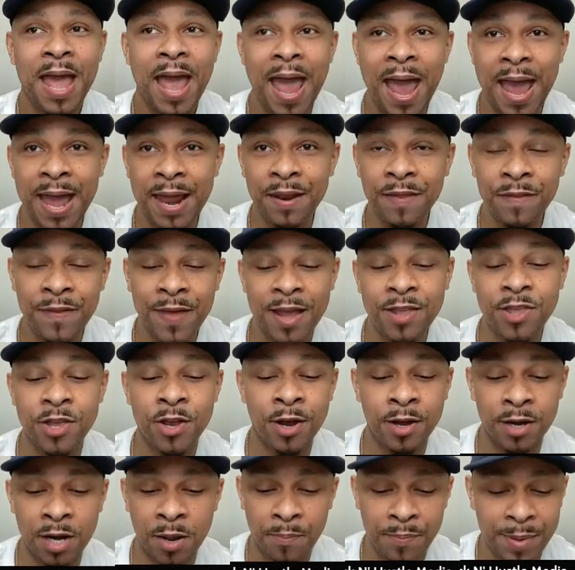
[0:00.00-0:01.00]
And then you're
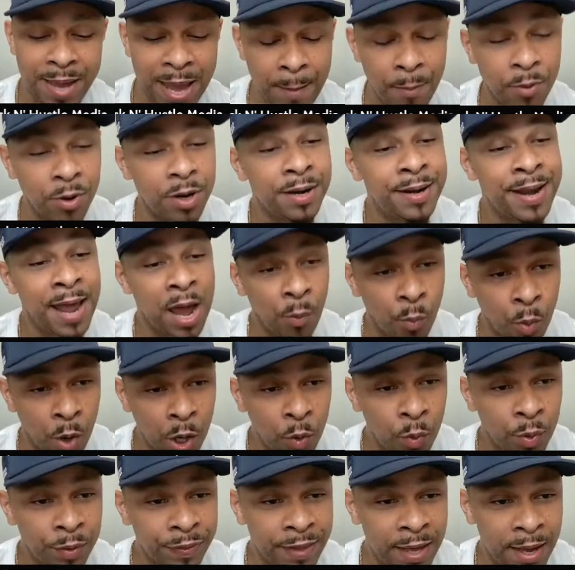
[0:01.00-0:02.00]
going to be able to
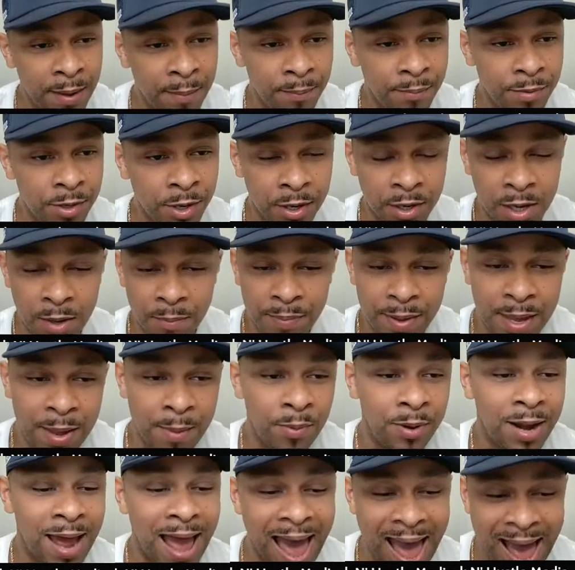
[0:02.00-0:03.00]
network with them. You're going to be
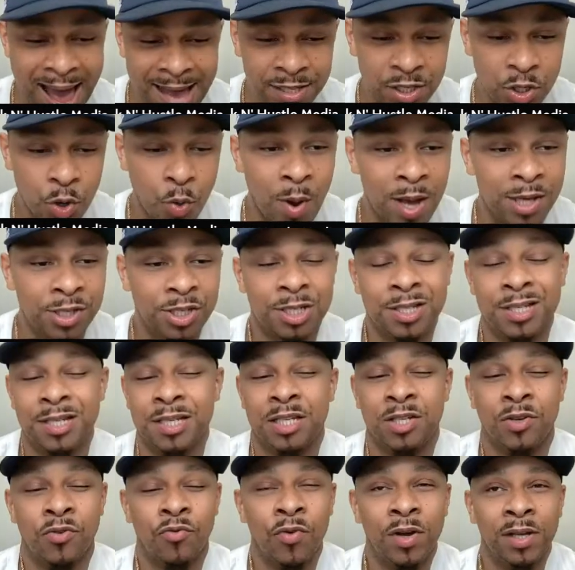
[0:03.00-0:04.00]
able to ask questions.
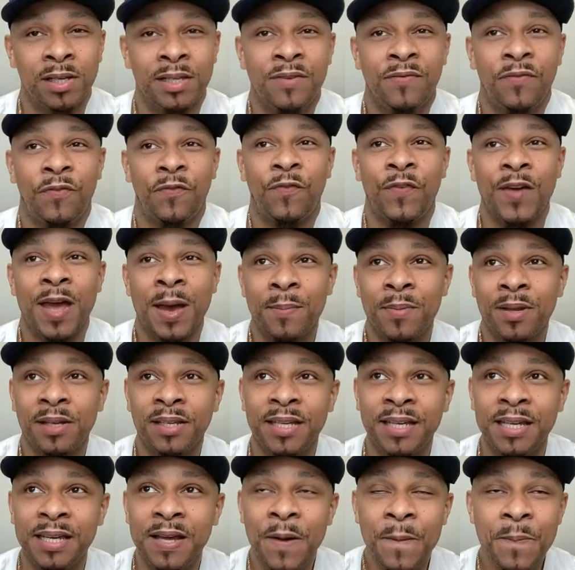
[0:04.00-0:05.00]
It's a really
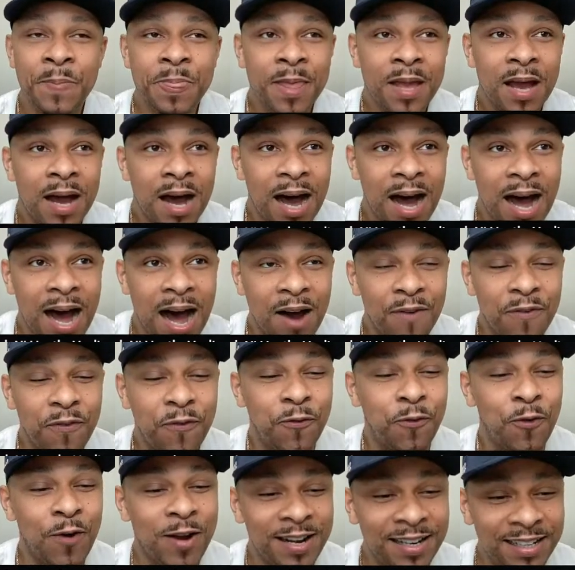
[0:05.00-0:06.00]
family
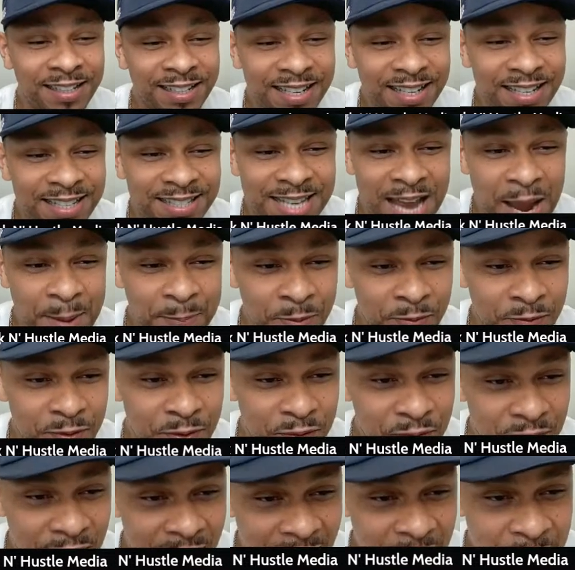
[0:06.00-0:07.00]
friendly type of
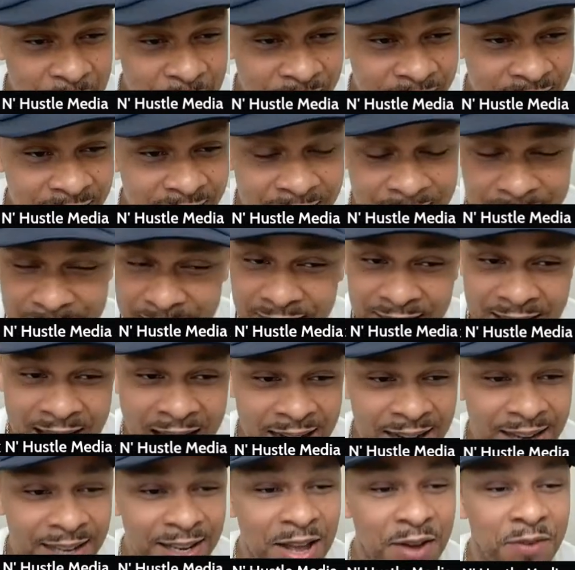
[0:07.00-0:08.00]
environment. Is a
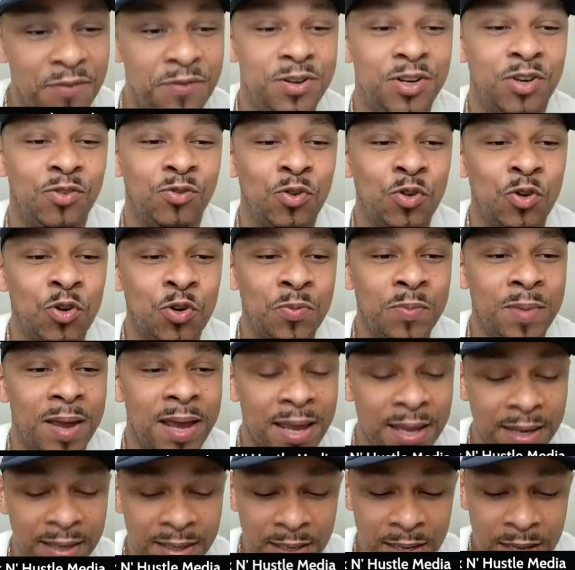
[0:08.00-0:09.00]
lot of love in the room.
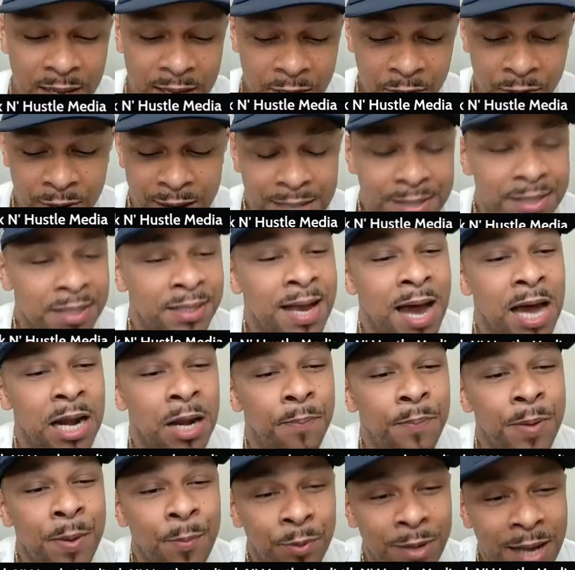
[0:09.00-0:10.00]
And, that's the kind
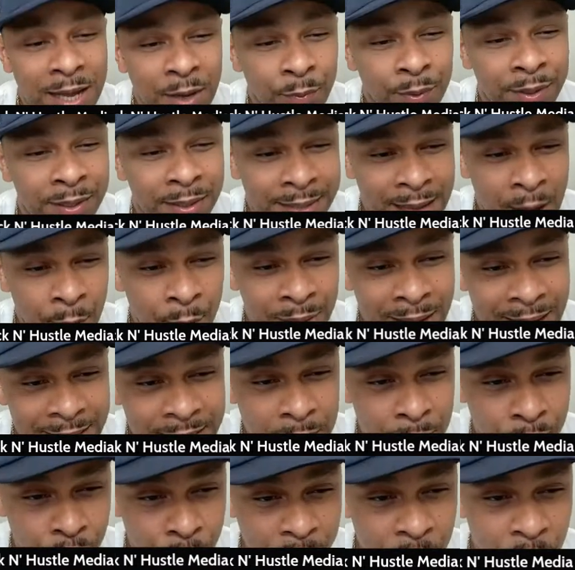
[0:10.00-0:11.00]
of people that we like
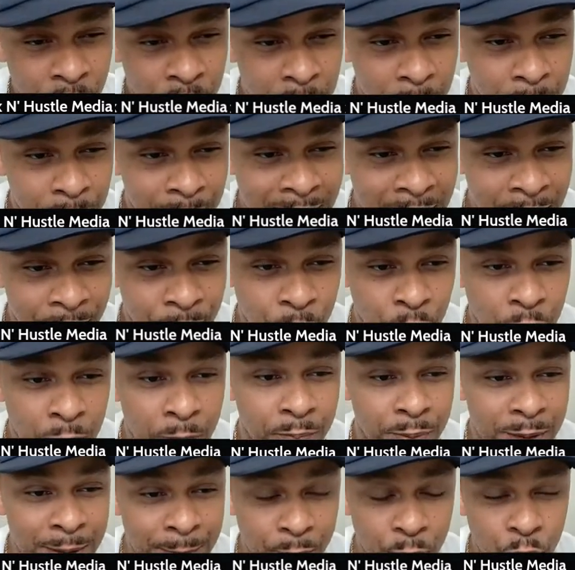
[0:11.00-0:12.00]
to bring on the
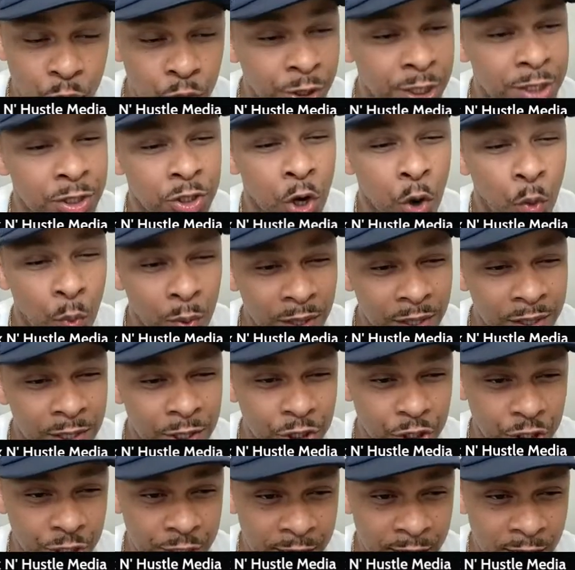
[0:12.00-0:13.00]
platform, people who just are willing to
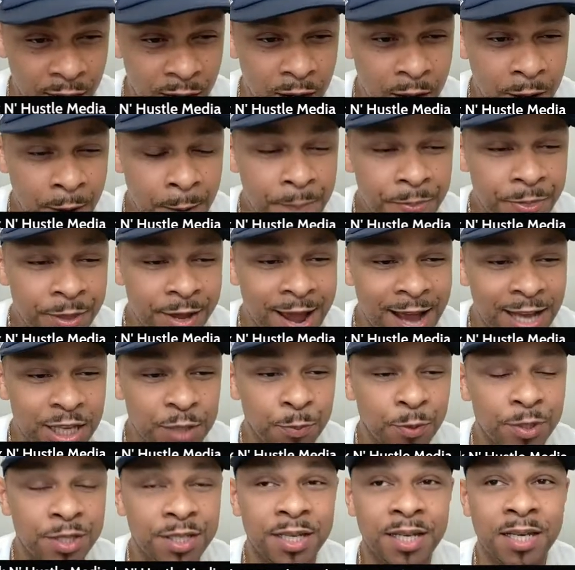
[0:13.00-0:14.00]
share their
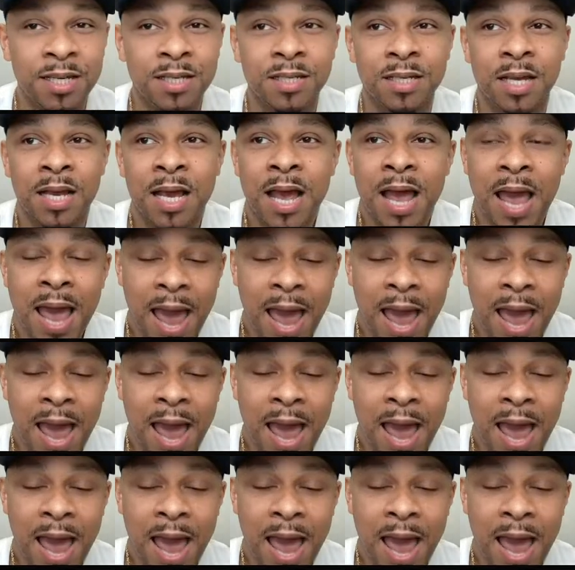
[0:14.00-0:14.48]
expertise.